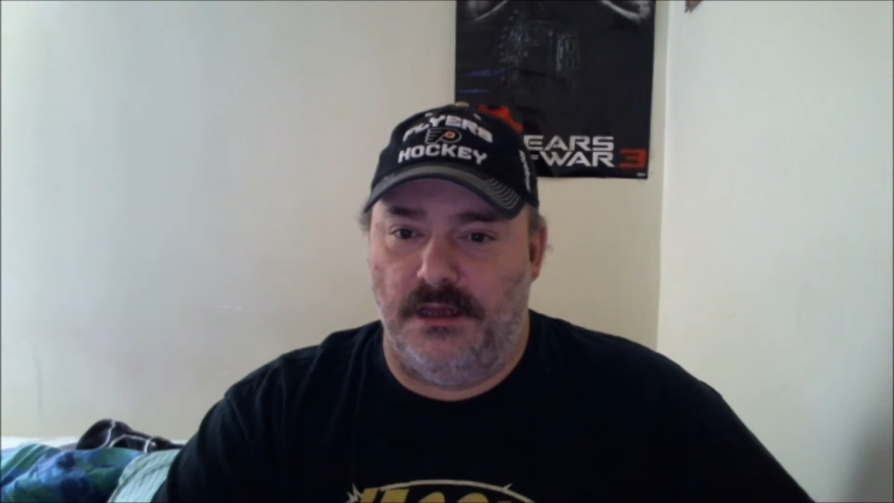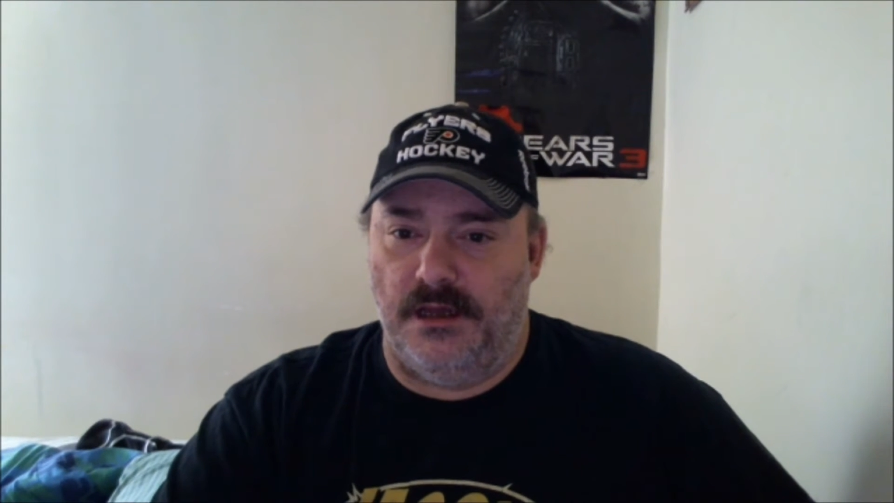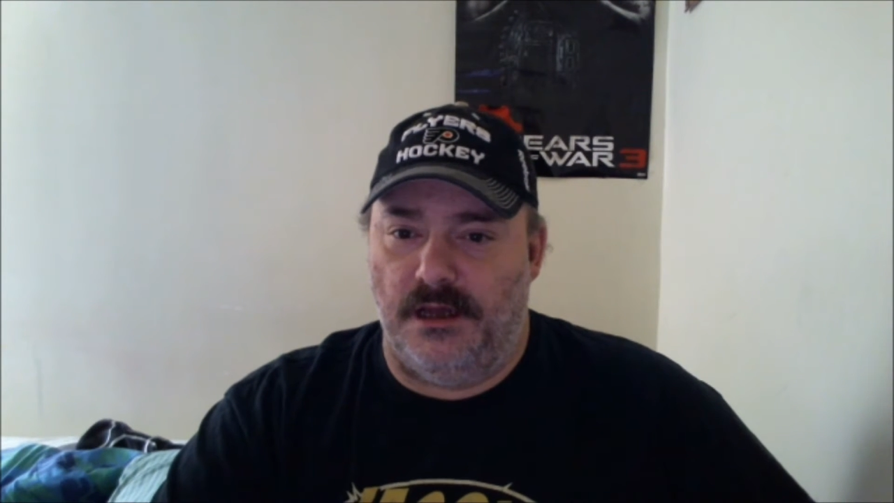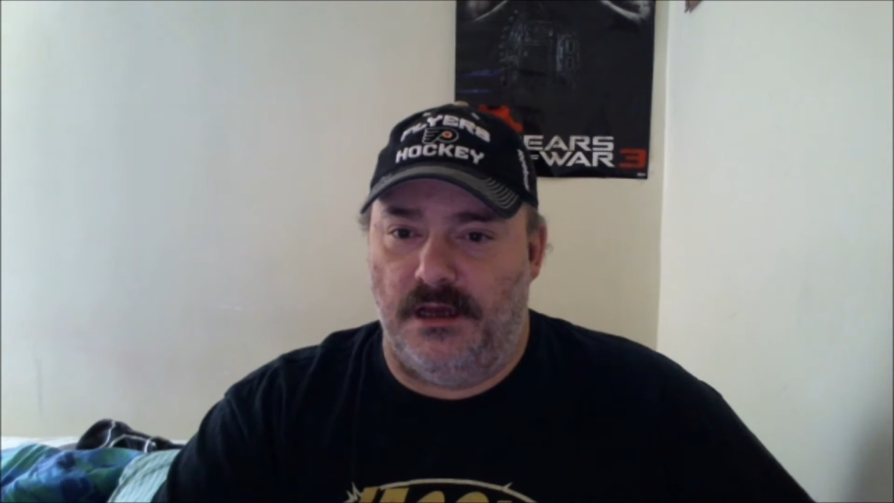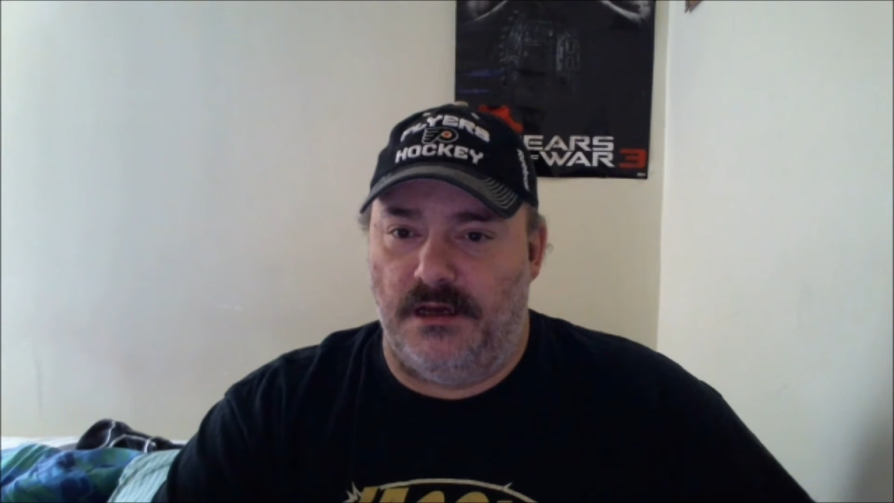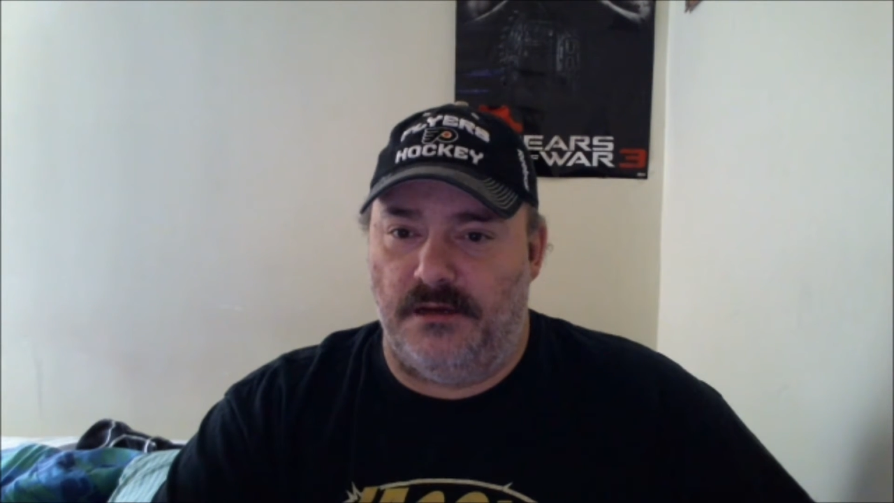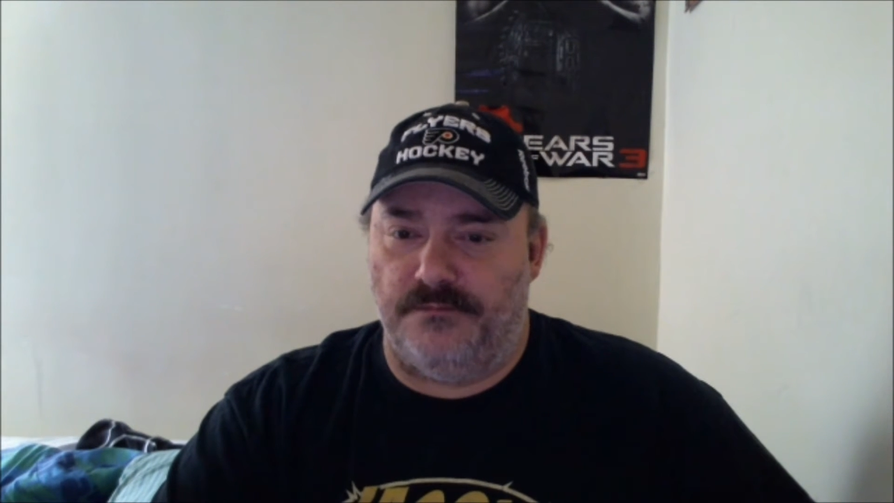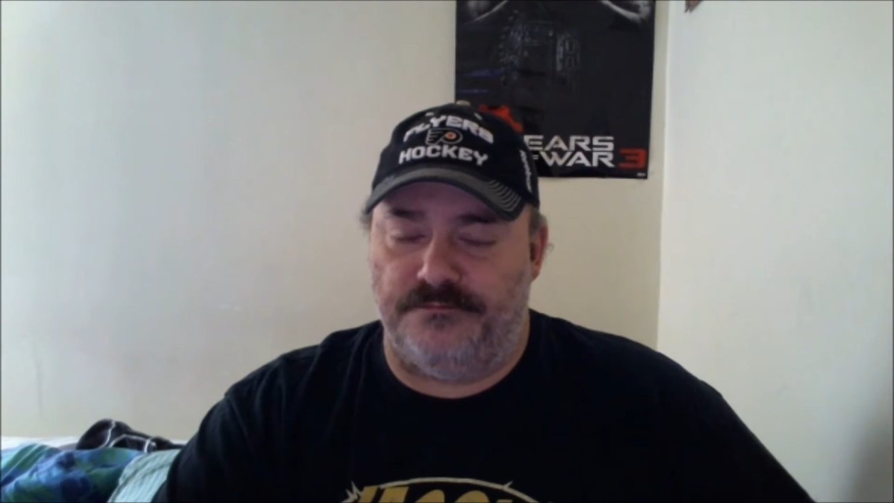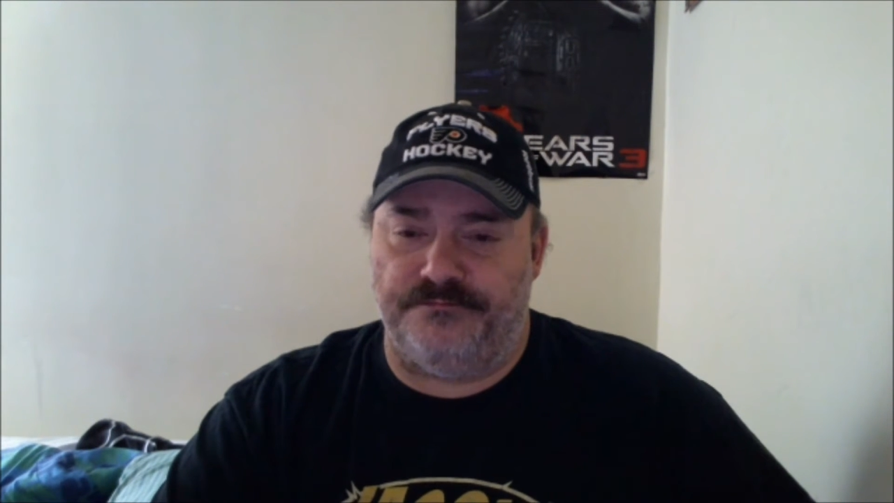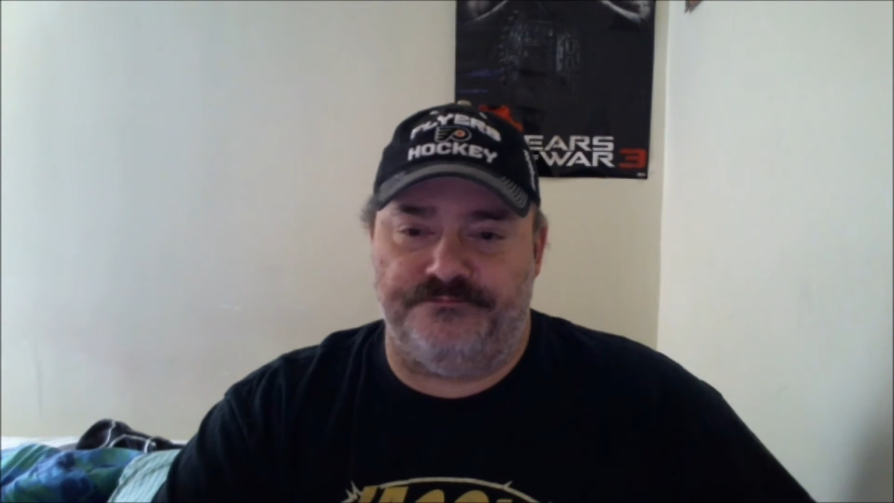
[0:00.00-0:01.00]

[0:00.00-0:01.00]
um,